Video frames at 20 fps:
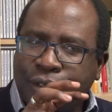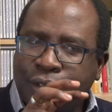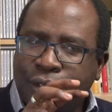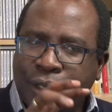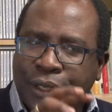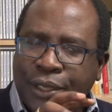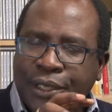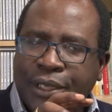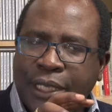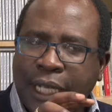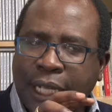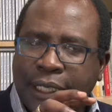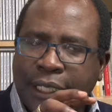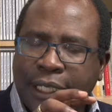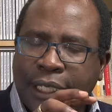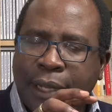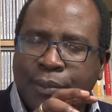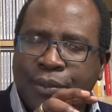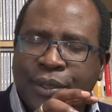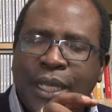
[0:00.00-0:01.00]
to understand
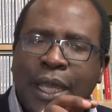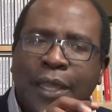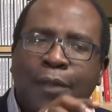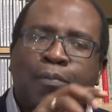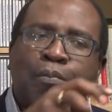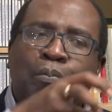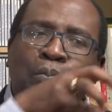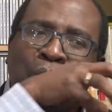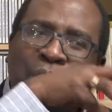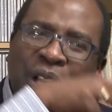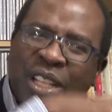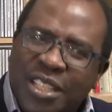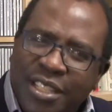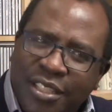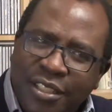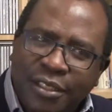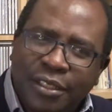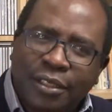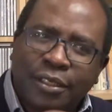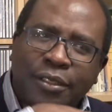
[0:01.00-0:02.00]
that I'm saying
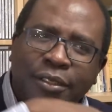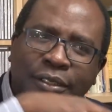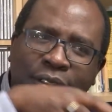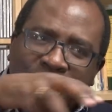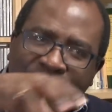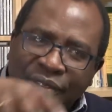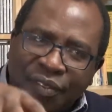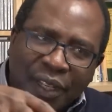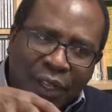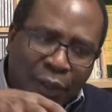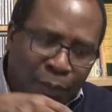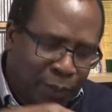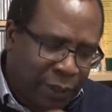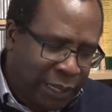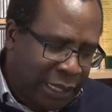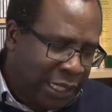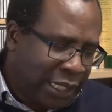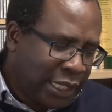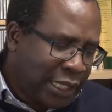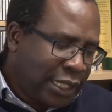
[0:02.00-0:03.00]
personal
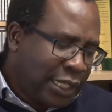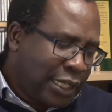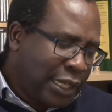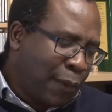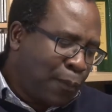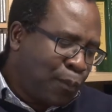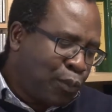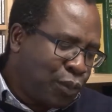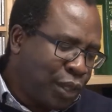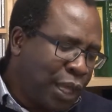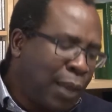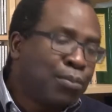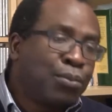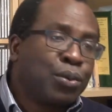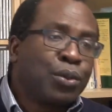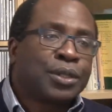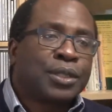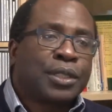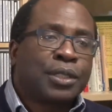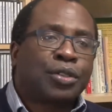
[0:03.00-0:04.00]
development. Now, there are
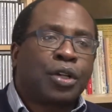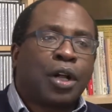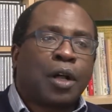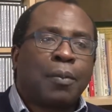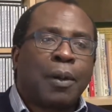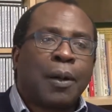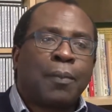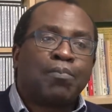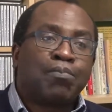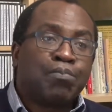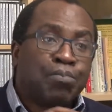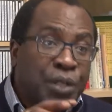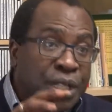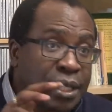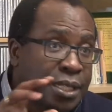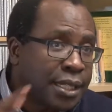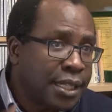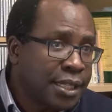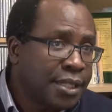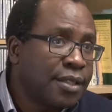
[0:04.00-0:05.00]
books that talk about
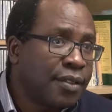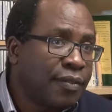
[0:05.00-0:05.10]
business